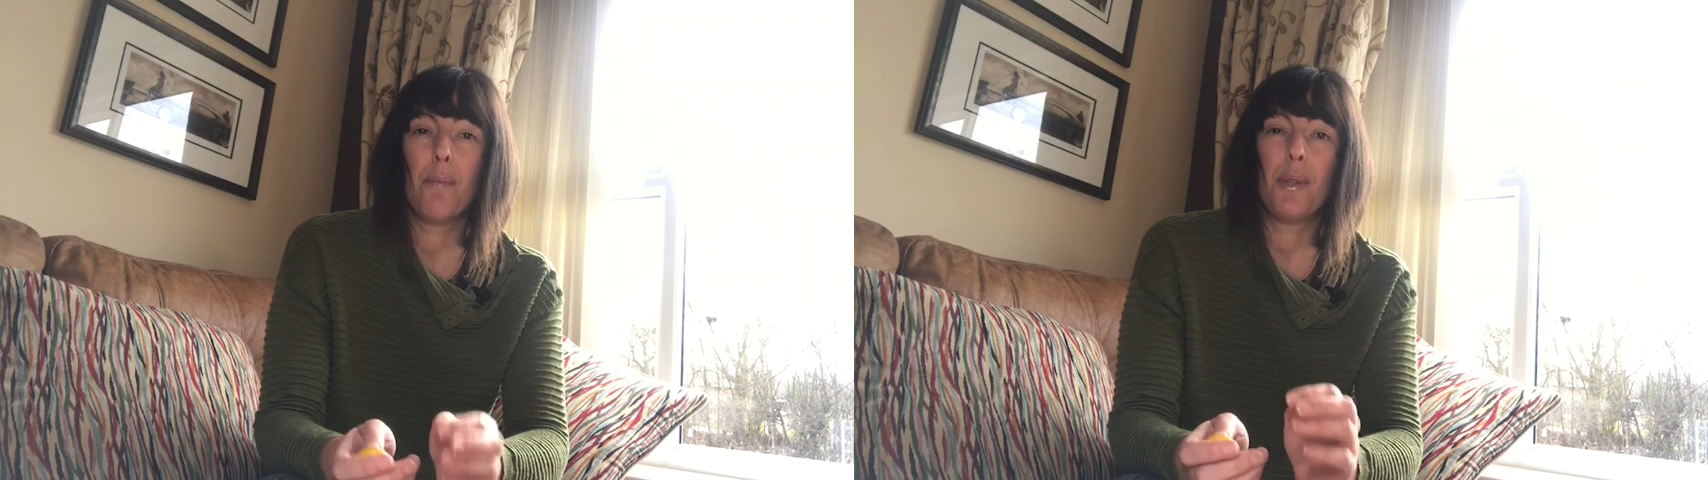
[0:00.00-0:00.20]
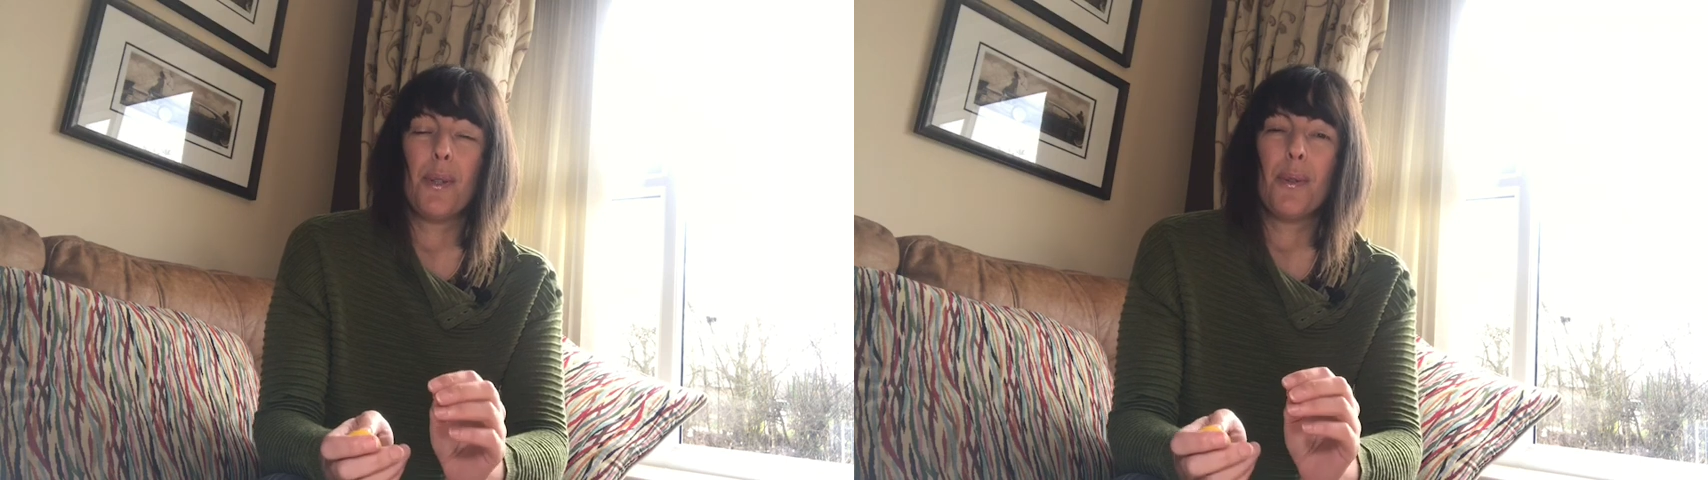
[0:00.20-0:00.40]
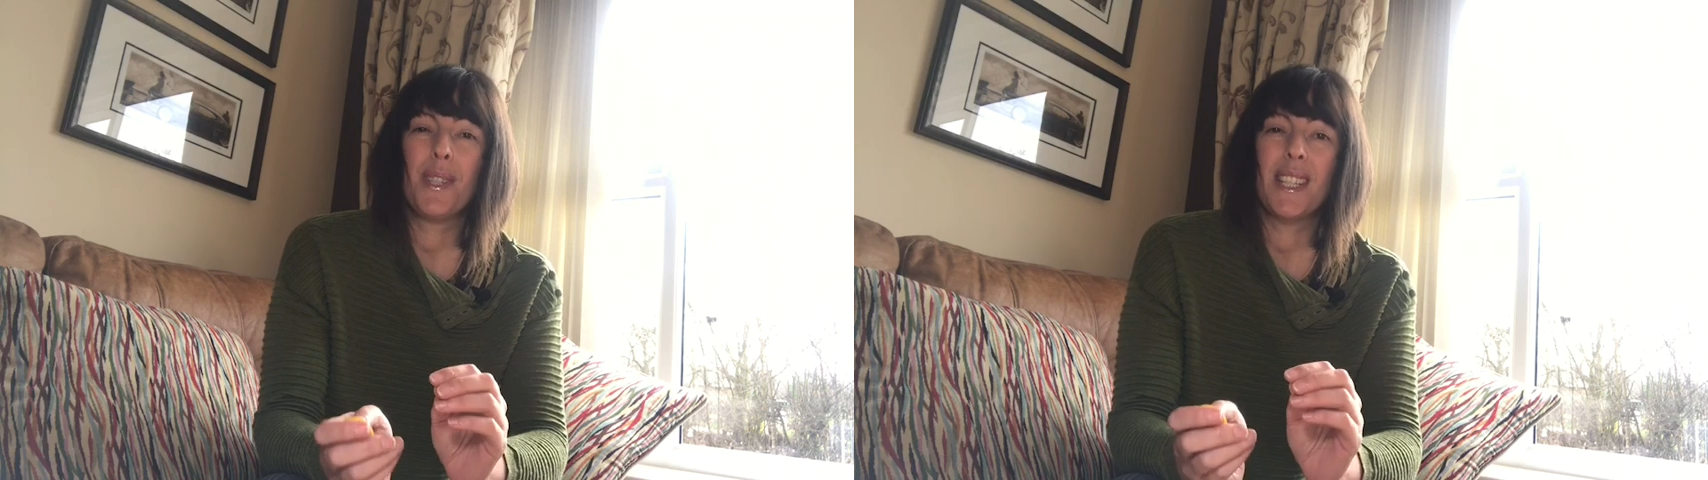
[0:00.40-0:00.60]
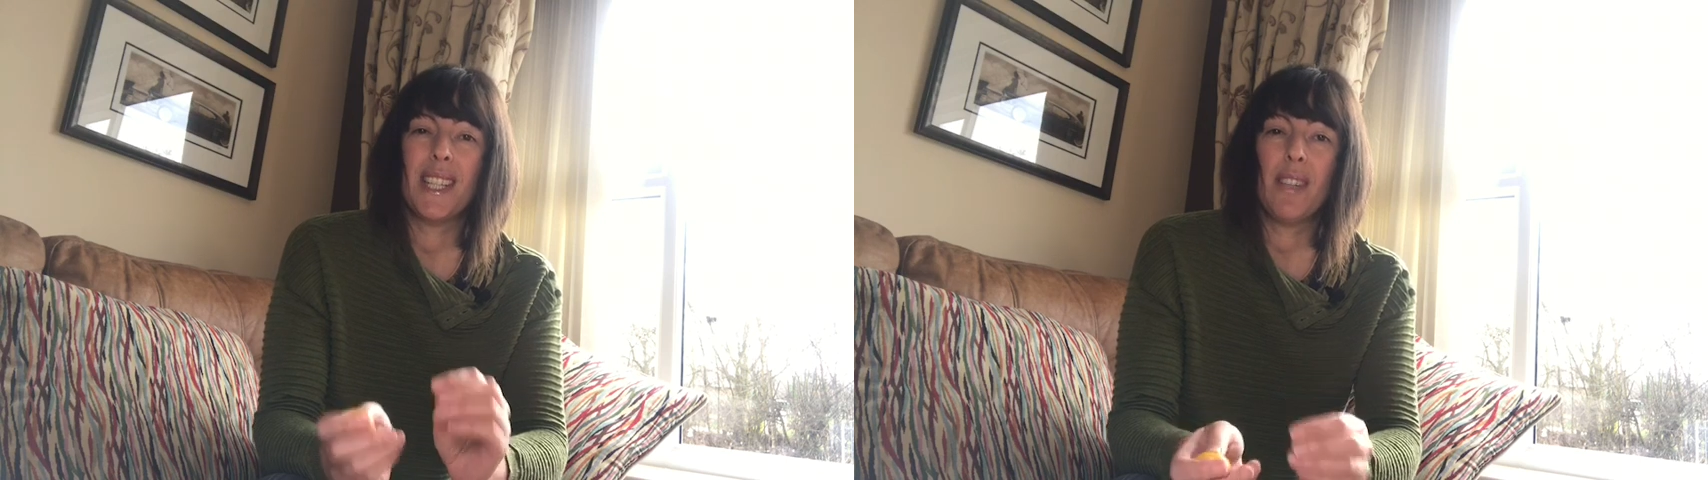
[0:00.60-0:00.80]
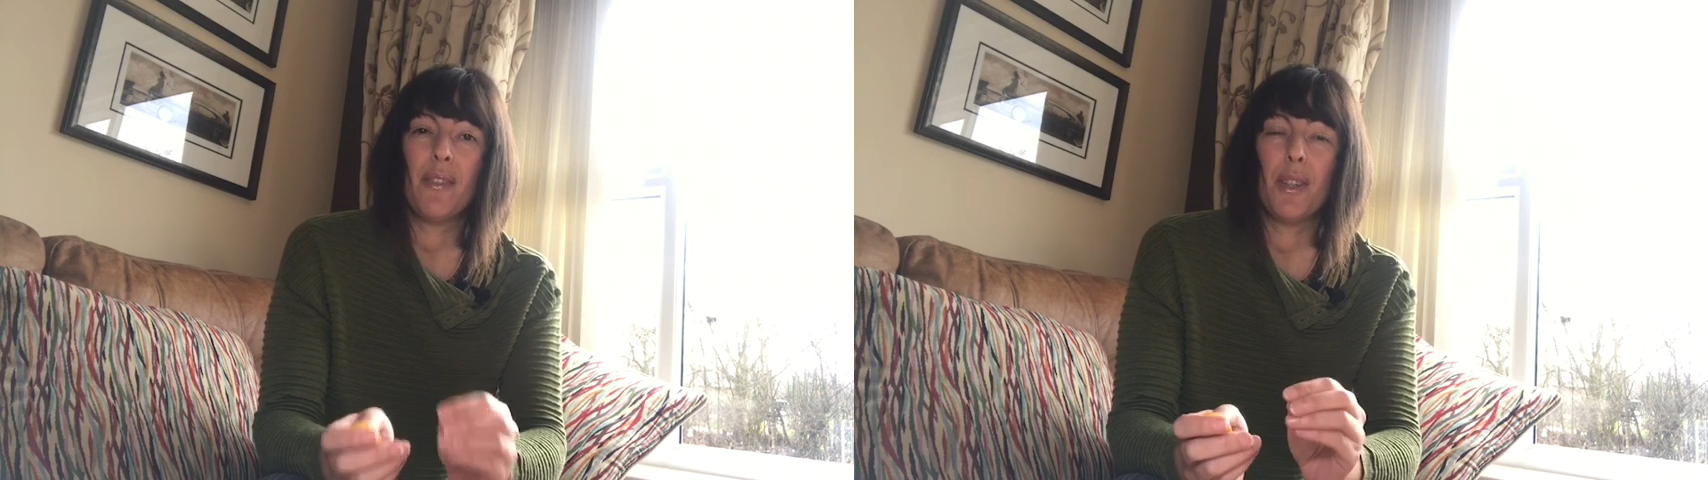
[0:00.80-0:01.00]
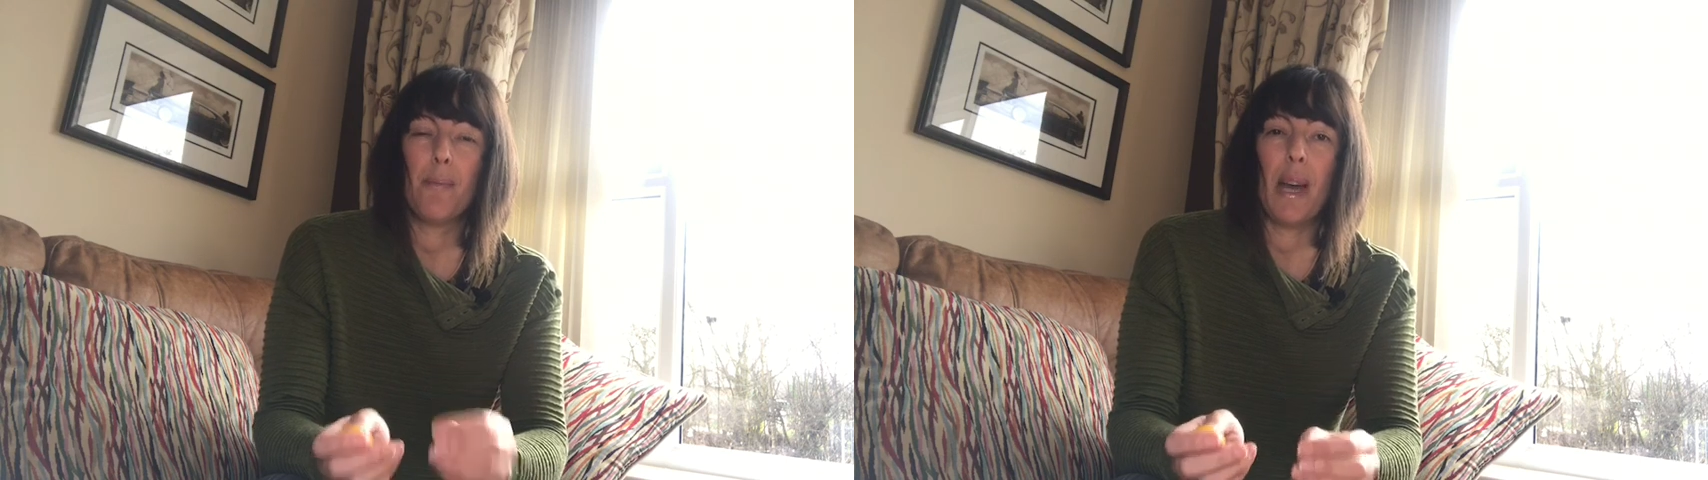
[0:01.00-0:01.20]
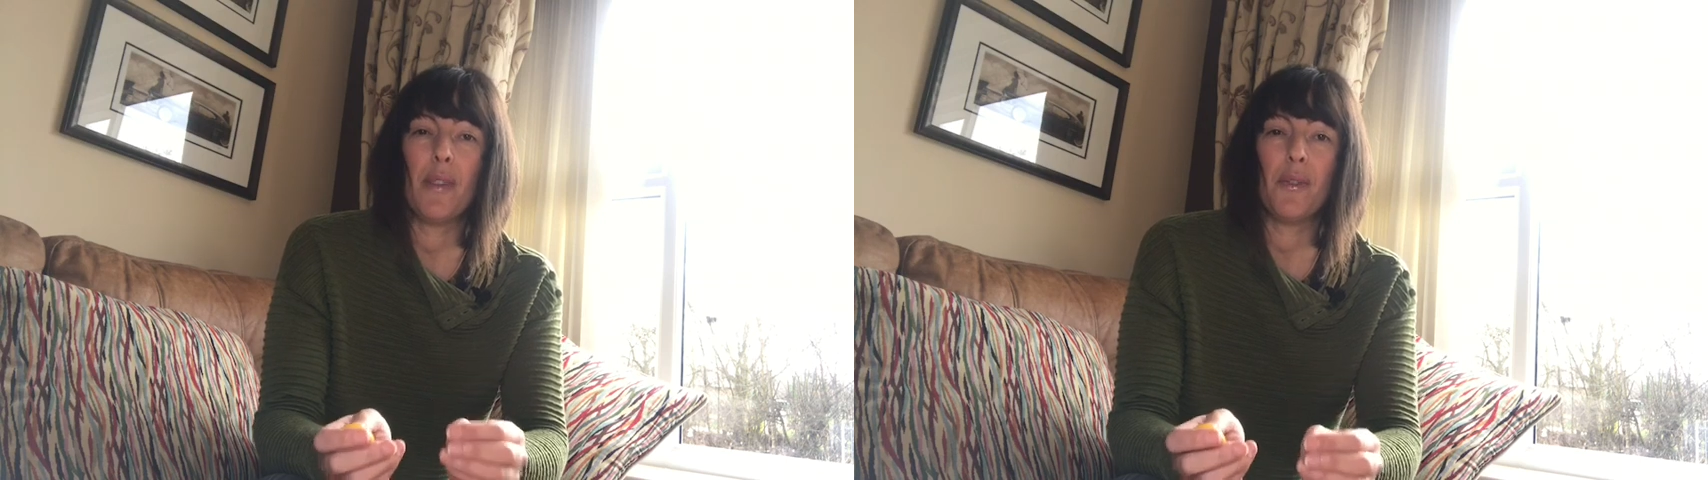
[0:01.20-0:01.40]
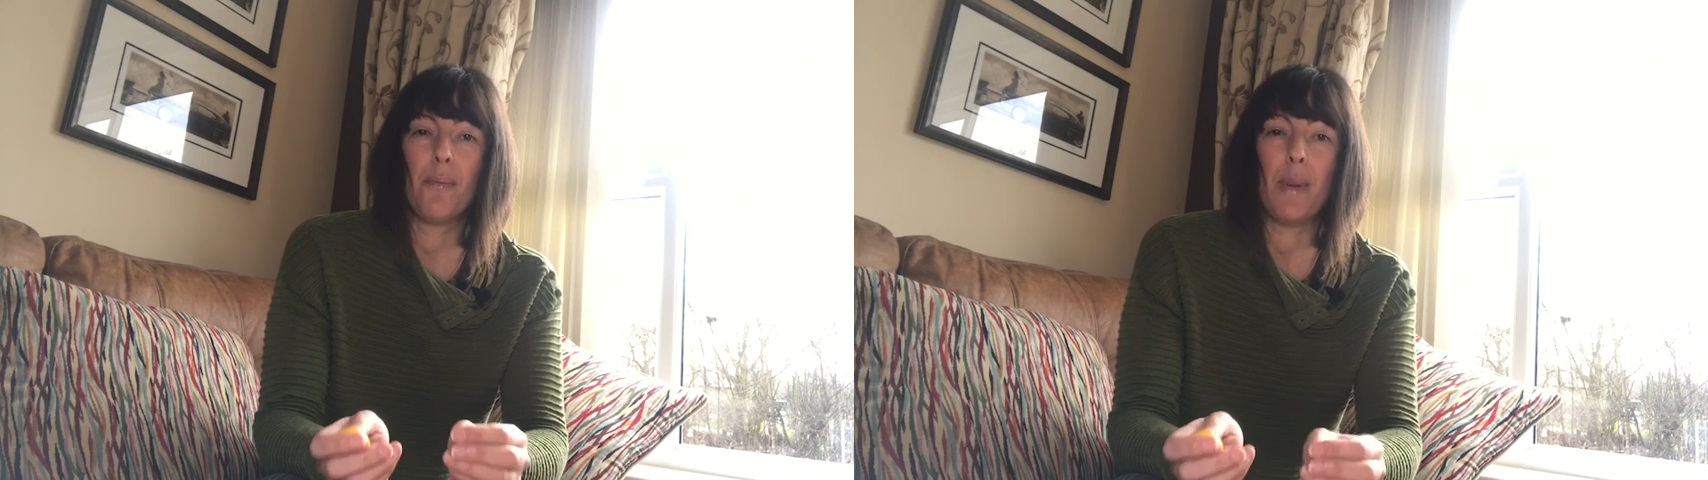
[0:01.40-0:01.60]
But to a significant
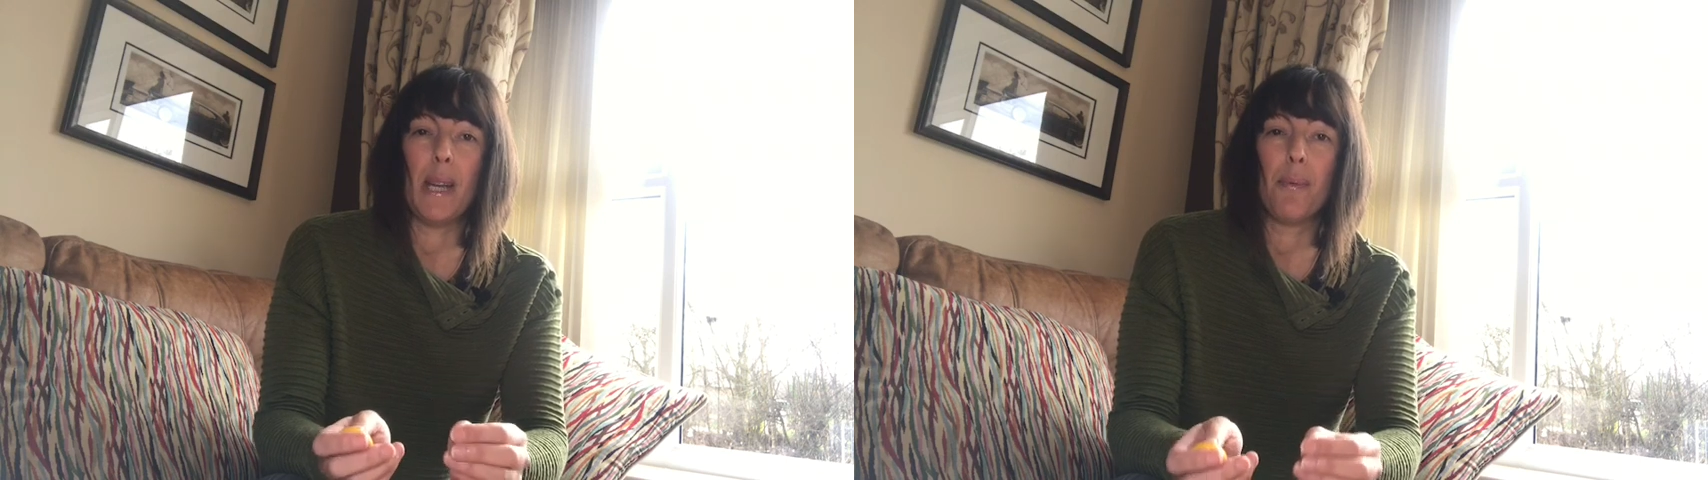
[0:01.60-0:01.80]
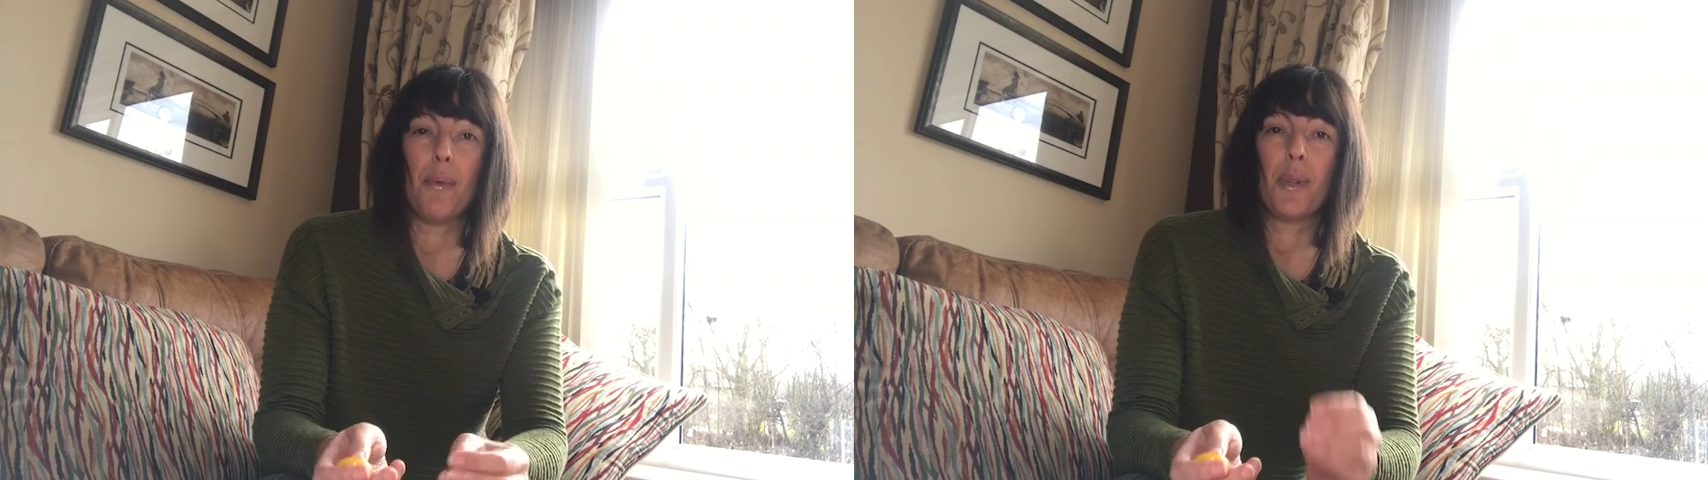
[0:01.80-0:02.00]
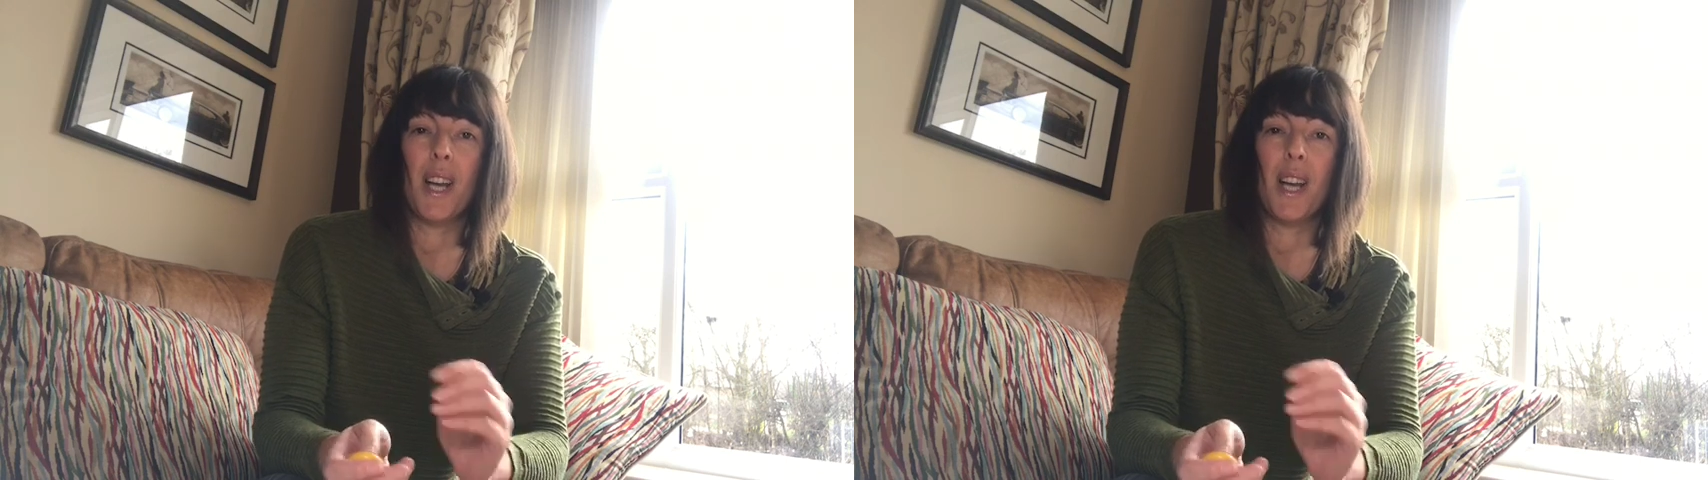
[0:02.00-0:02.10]
amount of people,